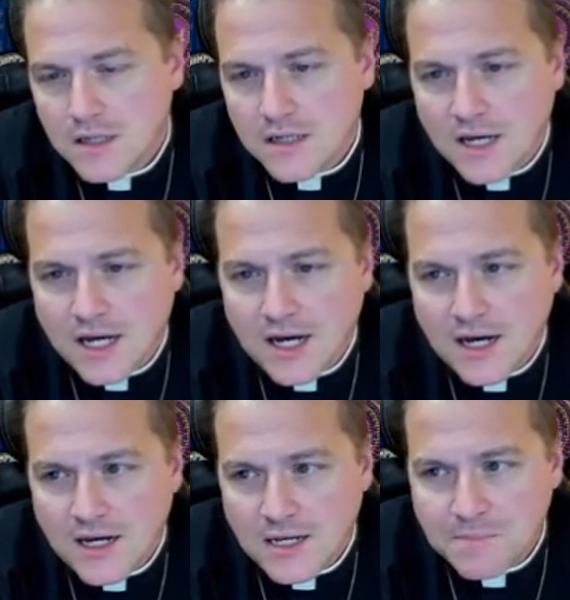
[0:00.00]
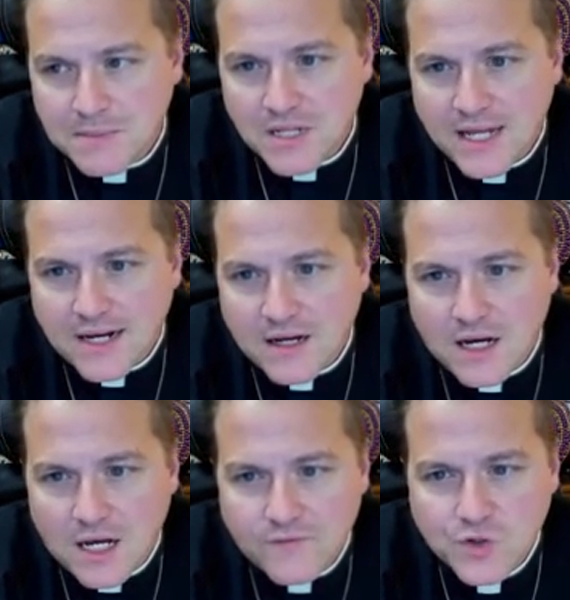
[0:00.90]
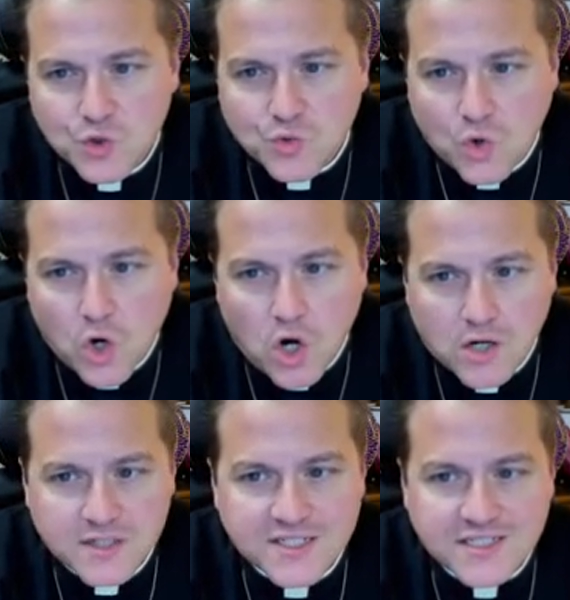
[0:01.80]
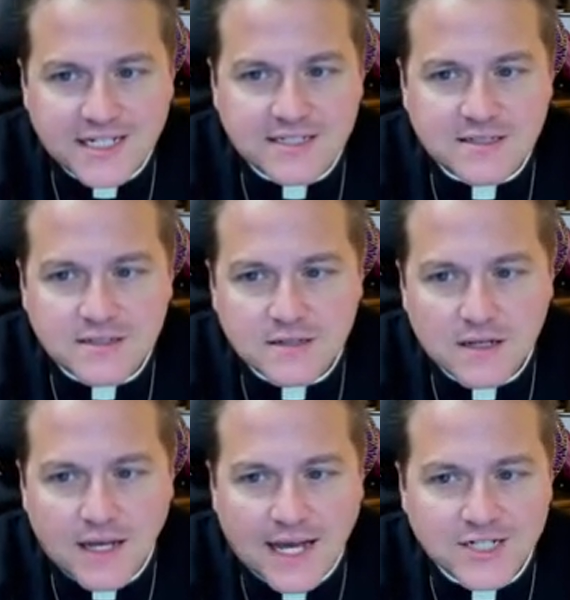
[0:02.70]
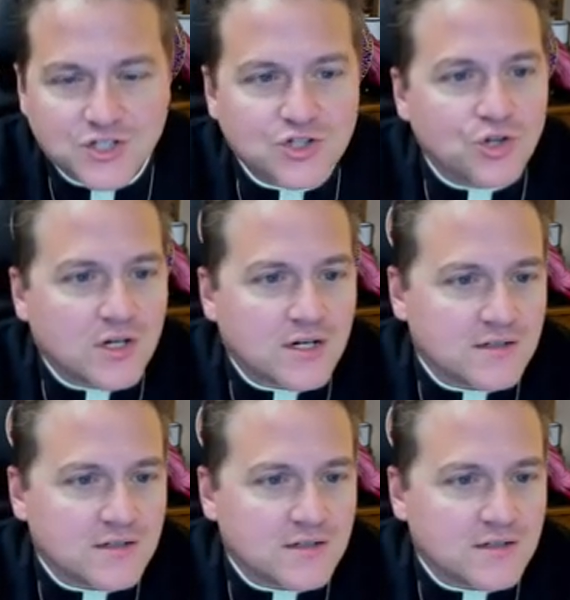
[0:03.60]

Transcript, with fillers: Abimelech of Gerar sent and took